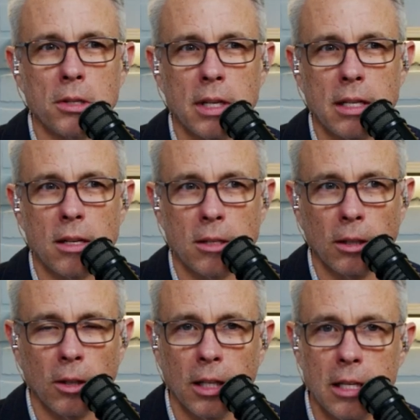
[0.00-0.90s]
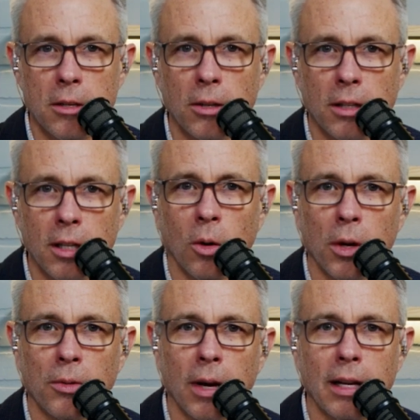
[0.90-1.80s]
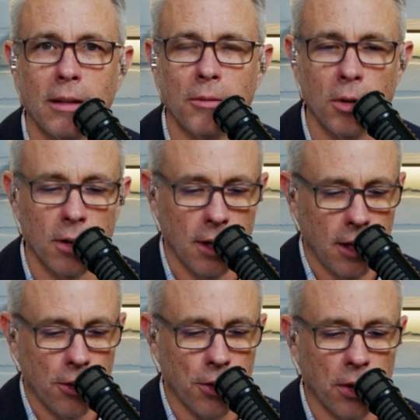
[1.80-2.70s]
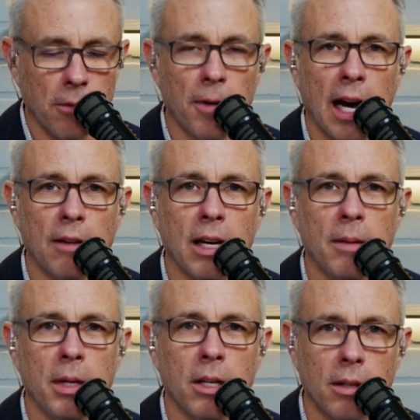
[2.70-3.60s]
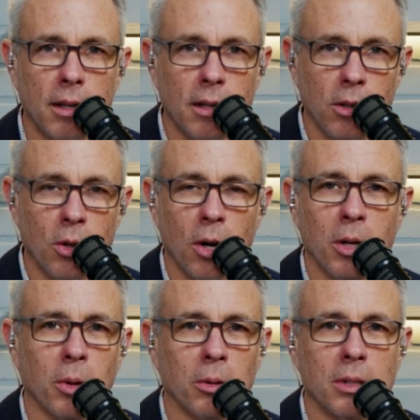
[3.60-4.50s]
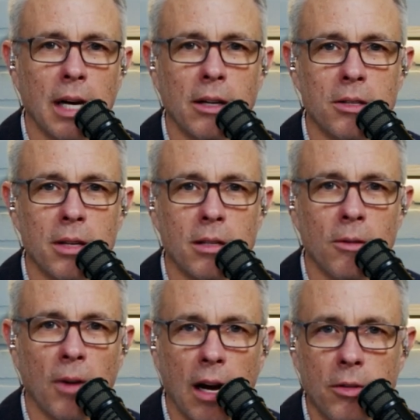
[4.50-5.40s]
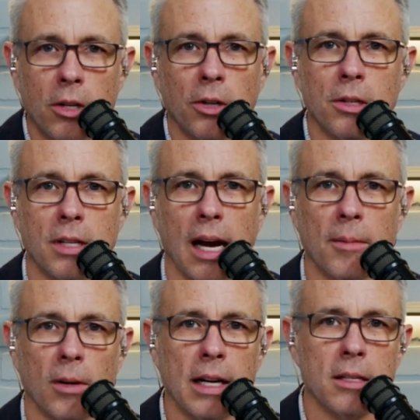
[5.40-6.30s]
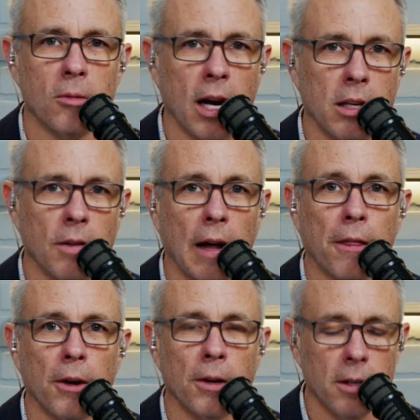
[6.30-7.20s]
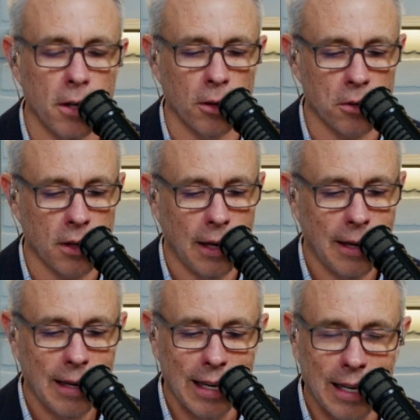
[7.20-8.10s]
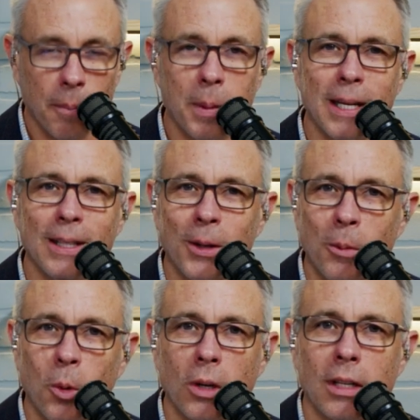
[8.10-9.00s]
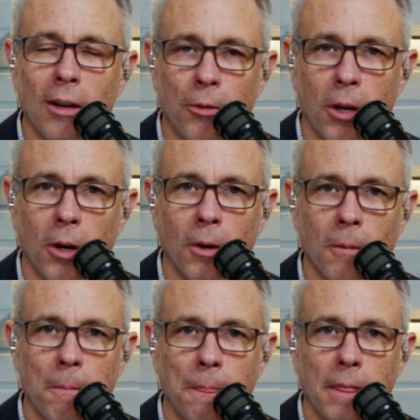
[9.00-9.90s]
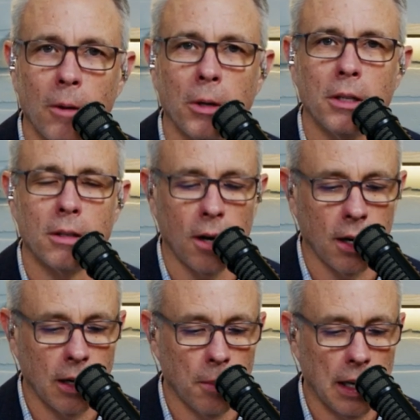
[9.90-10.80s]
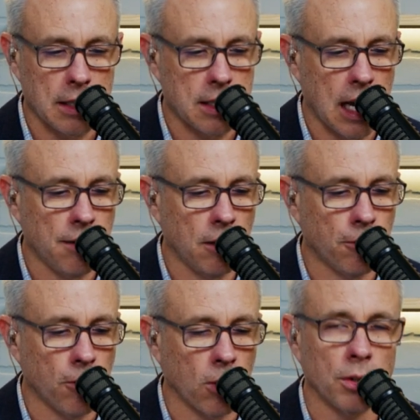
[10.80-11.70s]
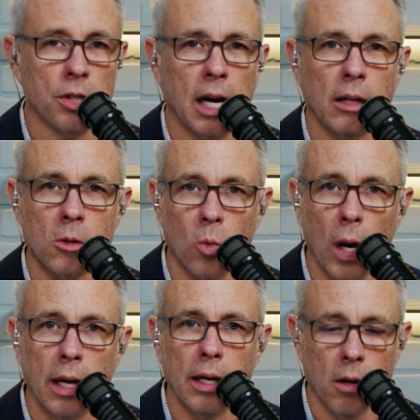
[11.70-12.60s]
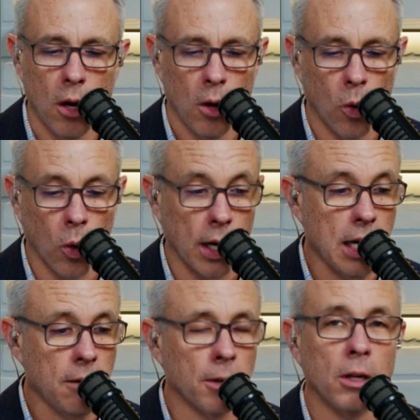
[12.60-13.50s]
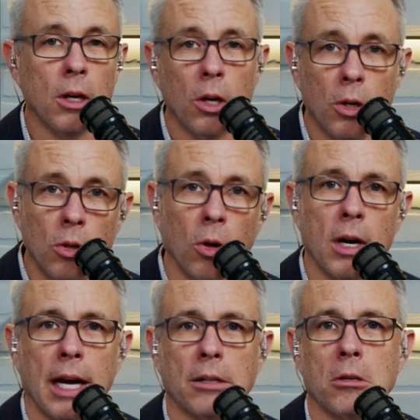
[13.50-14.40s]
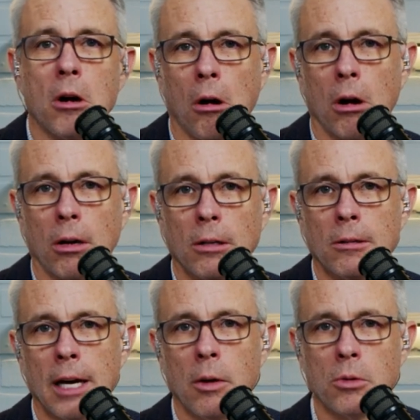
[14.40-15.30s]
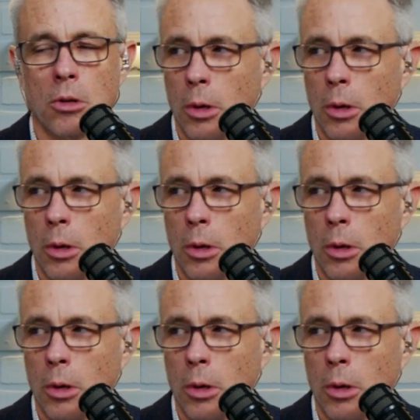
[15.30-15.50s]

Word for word: things that's a little easier to deal with, right? If you're 35, Amy, and you know you want to retire at 65, you know your time horizon, right? You've got 30 years. It can be a little more difficult when you're talking about saving for a child's wedding or even your next car. Okay, so we